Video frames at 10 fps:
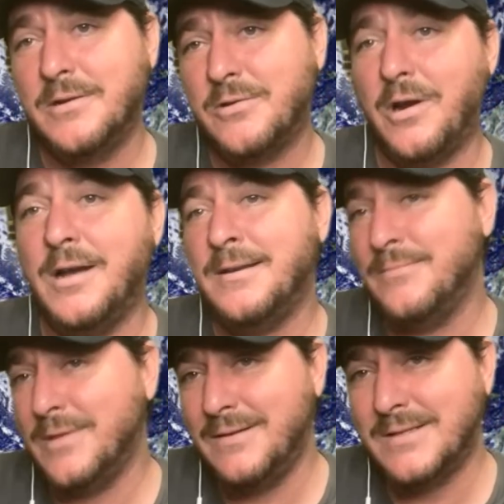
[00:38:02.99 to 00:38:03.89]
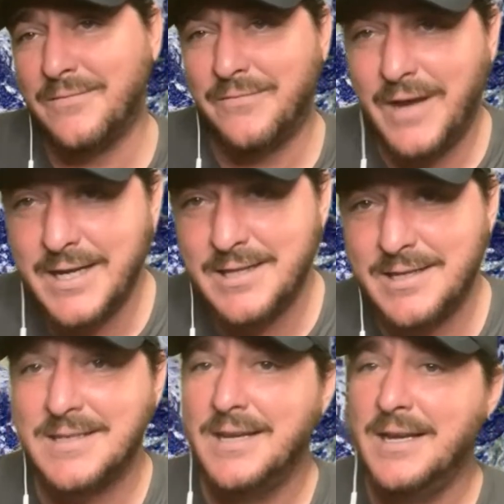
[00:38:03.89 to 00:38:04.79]
Crime leads to
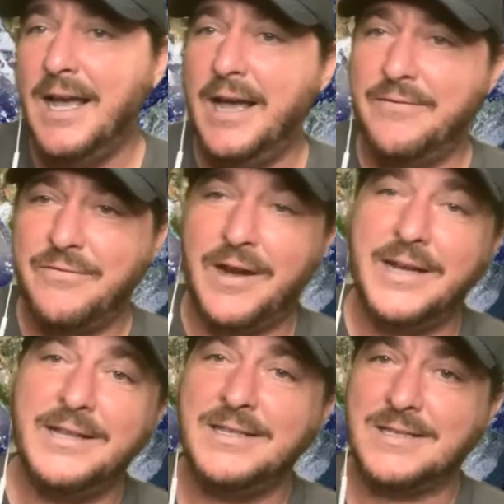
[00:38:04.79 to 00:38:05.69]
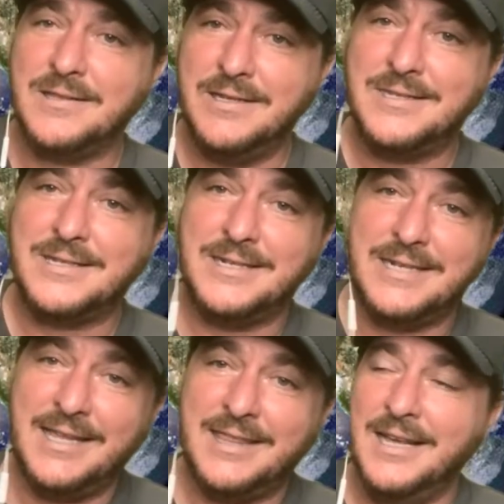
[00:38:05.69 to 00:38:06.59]
violence. And violence leads to
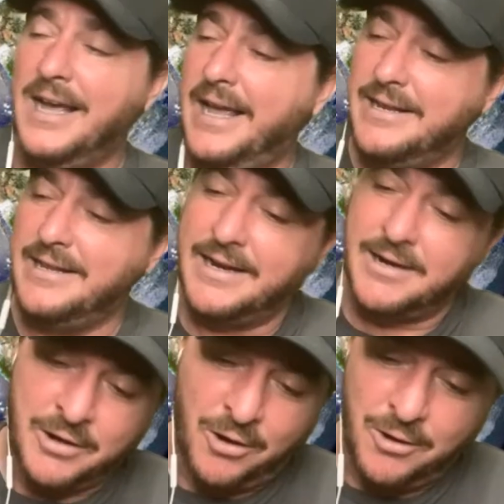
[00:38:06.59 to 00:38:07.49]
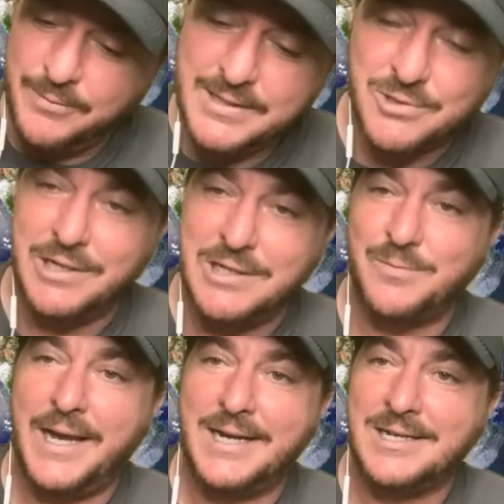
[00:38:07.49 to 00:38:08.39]
death, and they can all be
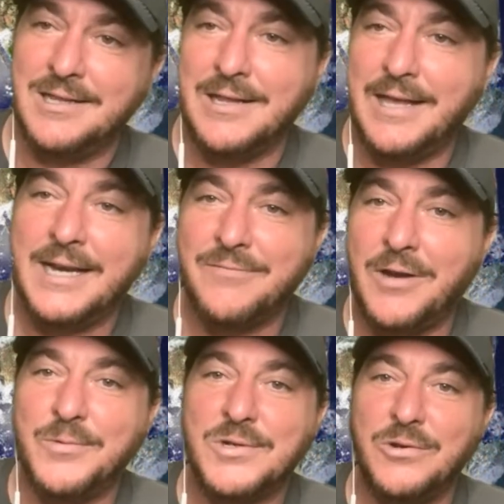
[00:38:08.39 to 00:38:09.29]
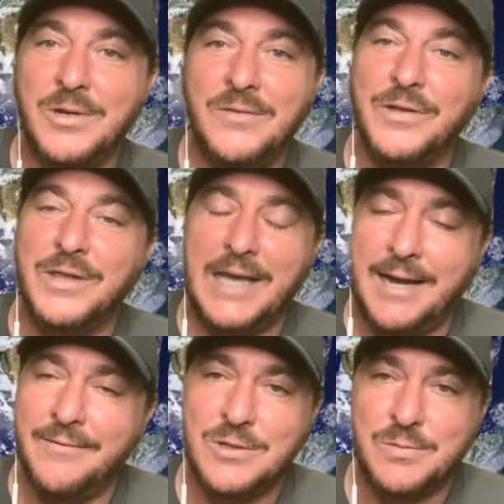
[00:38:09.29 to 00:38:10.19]
traced back to the lack of opportunity for the
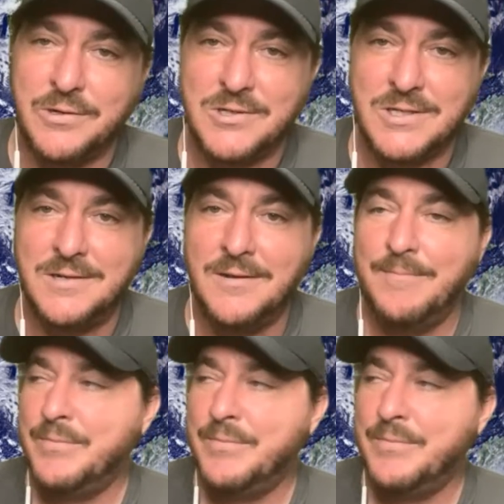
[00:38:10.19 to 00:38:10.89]
average person.